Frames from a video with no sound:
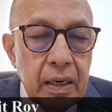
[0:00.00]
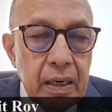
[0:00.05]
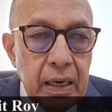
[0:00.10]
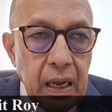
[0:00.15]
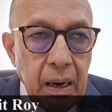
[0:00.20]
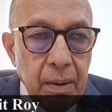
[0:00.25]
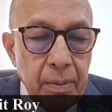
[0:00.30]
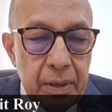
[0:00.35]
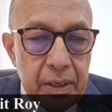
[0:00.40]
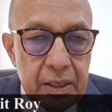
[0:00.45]

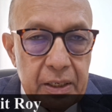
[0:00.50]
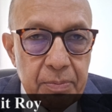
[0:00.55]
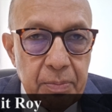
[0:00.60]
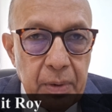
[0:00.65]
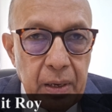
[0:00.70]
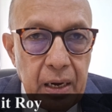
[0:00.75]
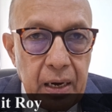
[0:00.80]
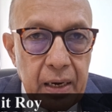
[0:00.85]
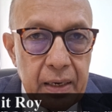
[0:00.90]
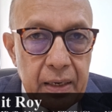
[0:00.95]
diabetes
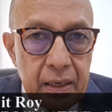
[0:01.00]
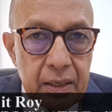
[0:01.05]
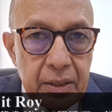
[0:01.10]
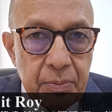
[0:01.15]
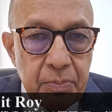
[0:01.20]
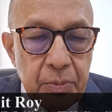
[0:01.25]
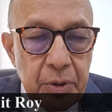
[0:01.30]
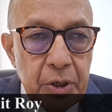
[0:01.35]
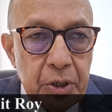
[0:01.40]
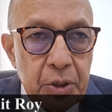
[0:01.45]

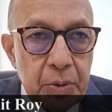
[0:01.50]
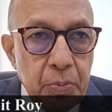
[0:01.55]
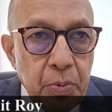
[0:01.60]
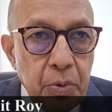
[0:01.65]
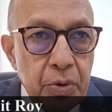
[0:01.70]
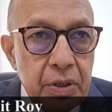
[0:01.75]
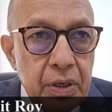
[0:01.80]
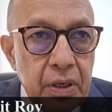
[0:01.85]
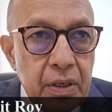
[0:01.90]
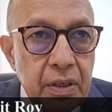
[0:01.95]
mellitus,
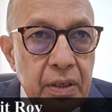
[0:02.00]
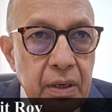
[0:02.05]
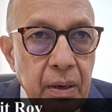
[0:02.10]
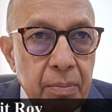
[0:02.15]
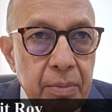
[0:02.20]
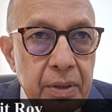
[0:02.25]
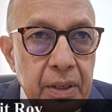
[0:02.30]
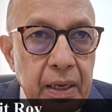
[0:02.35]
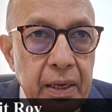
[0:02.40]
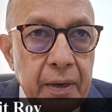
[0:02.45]
predisposes
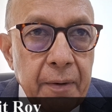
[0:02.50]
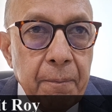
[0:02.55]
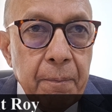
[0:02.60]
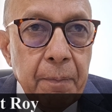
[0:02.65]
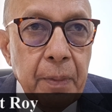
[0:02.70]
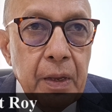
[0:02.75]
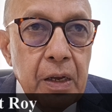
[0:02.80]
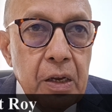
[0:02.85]
something.